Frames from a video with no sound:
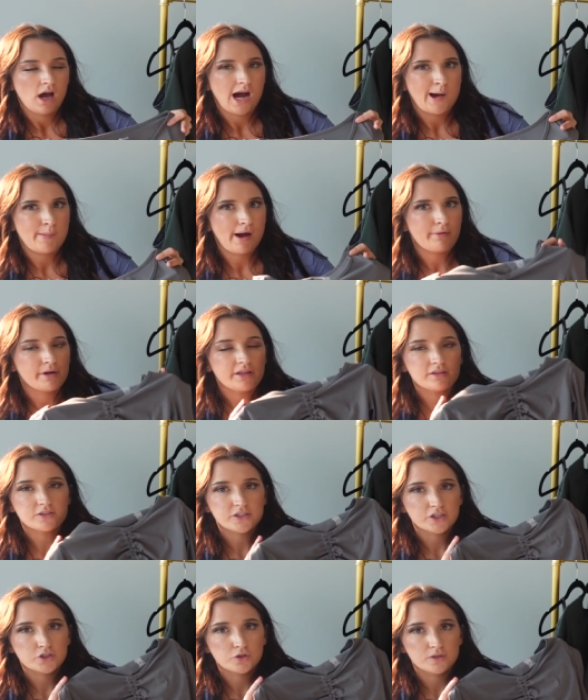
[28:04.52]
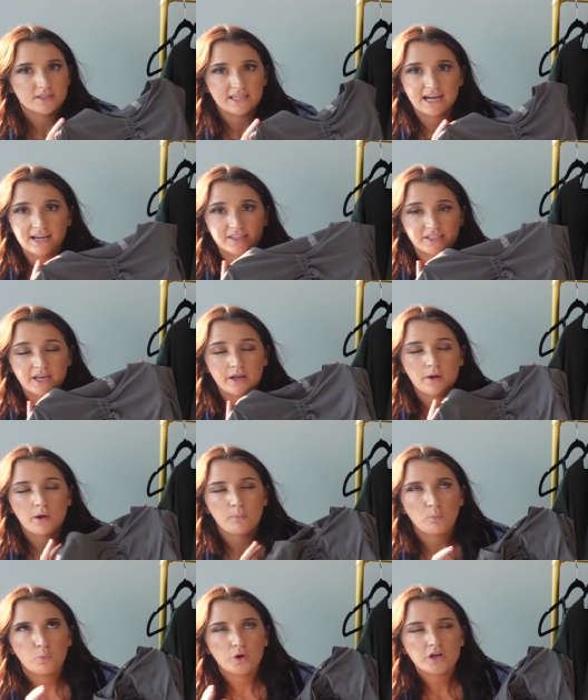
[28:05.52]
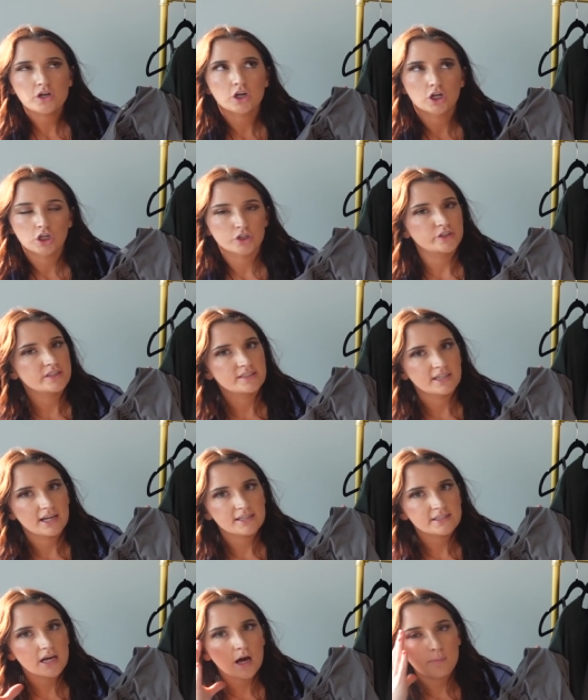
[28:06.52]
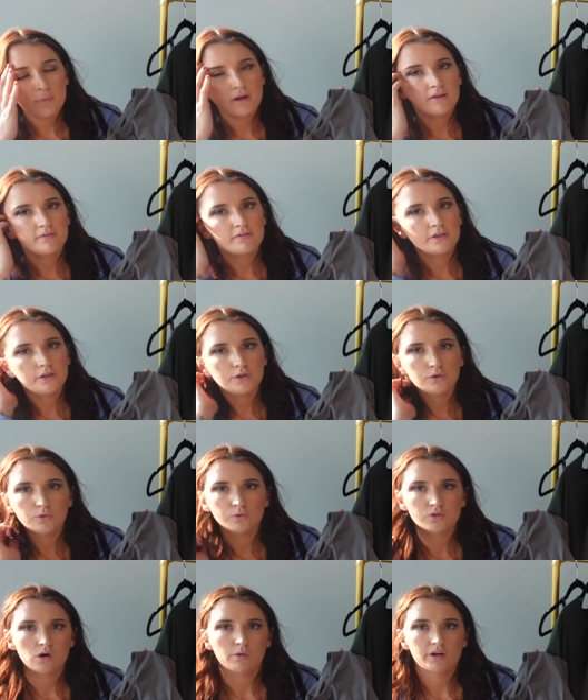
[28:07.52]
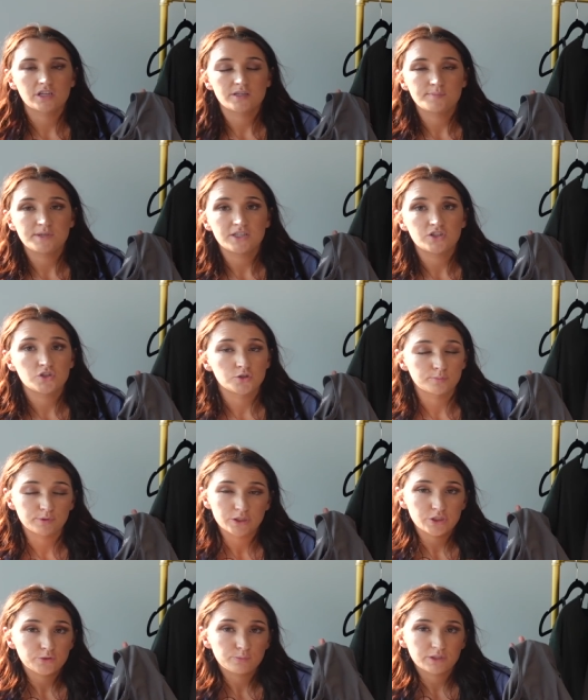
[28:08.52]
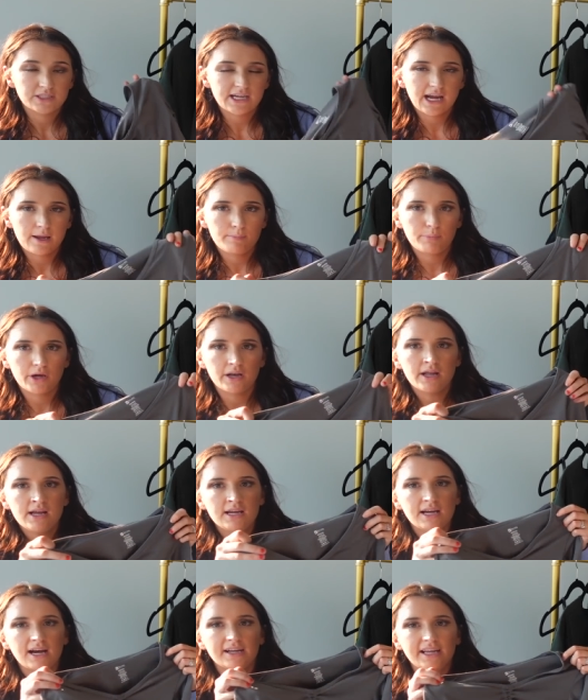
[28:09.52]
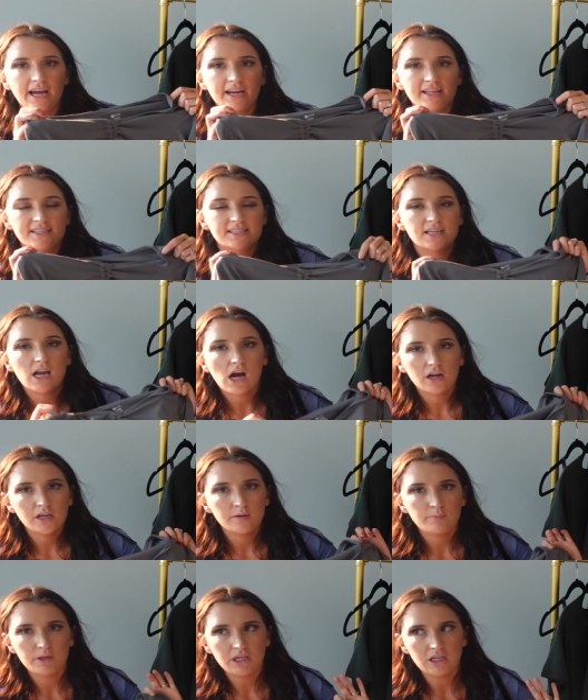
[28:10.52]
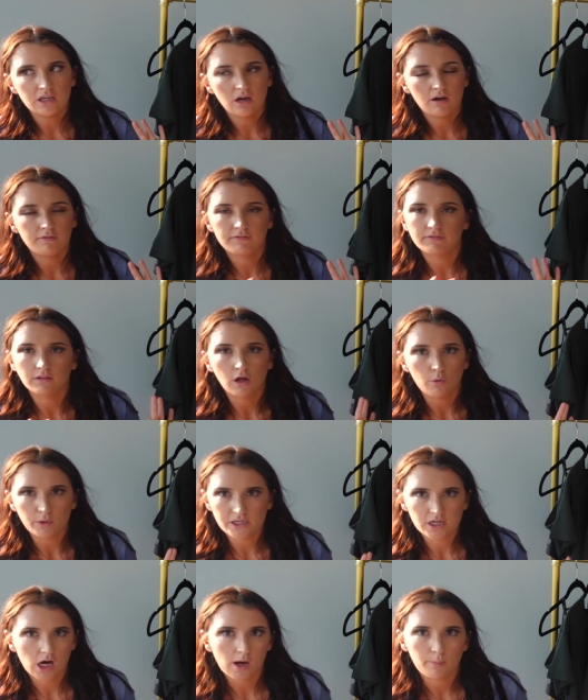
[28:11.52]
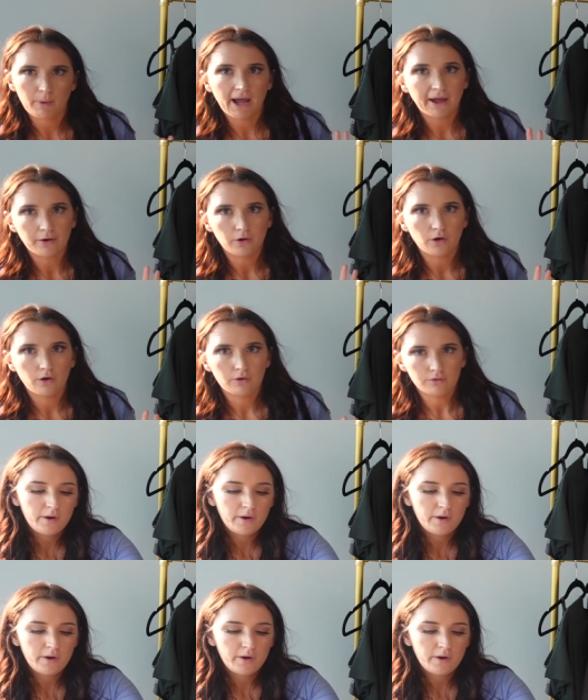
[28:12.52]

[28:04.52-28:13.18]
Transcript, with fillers: I would either stick true to size, and it wouldn't hurt to size up if you don't want it to be super, super tight. But again, it's not going to be a flowy top at all.